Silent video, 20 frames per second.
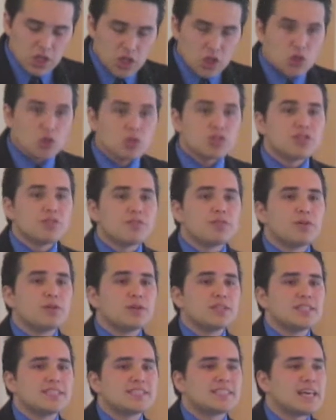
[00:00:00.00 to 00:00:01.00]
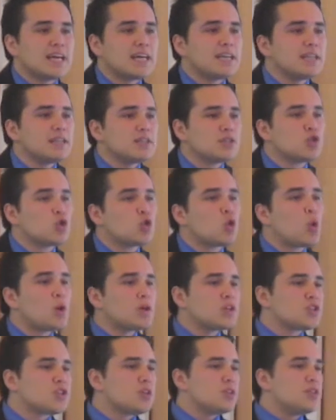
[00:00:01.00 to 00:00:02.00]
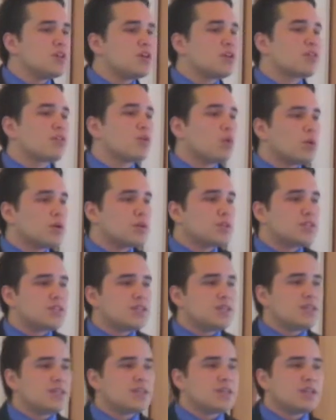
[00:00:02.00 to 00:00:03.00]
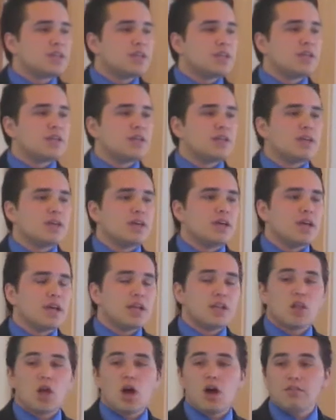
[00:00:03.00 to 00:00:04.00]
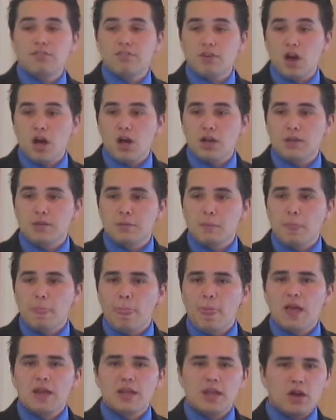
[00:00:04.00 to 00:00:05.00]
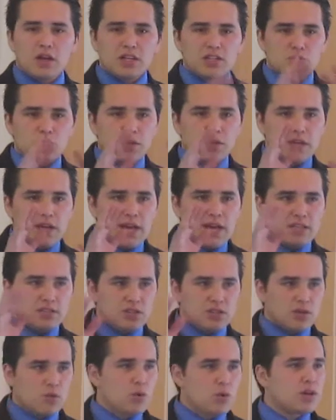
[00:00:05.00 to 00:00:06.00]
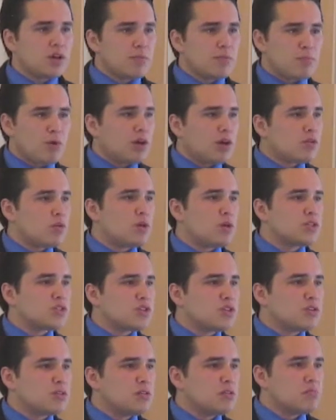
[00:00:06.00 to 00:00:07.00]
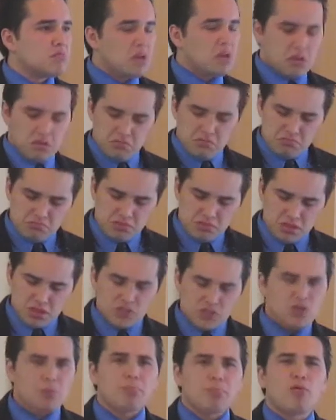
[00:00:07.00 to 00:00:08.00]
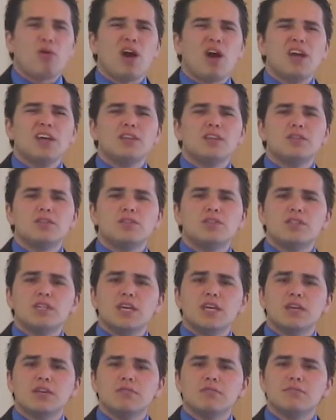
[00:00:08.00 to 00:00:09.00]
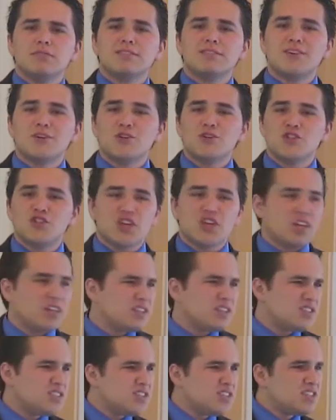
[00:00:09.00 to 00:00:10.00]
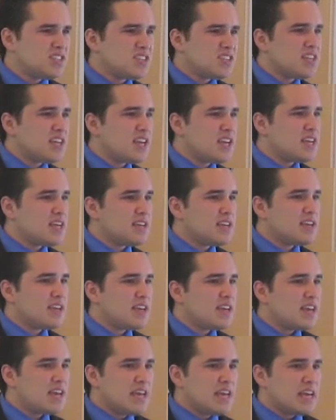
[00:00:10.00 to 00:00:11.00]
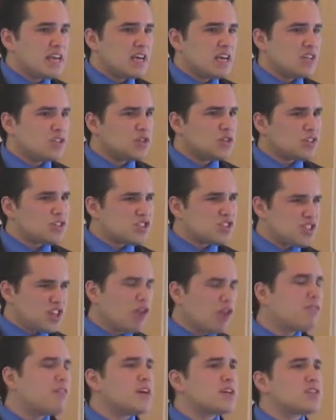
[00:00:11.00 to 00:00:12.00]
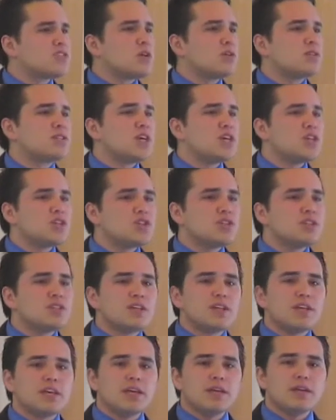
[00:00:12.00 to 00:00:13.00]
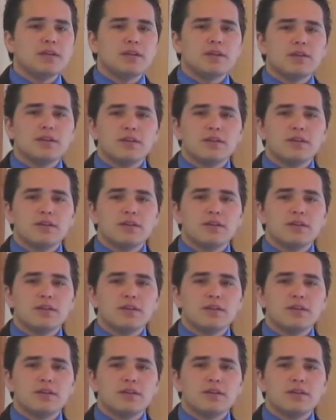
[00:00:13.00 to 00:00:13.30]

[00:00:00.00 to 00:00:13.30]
Lucifer decided to question the authority and law of God. Now, I just want to ask a, a broad question. Is there pride today? Is there jealousy today? Is there self-exaltation today?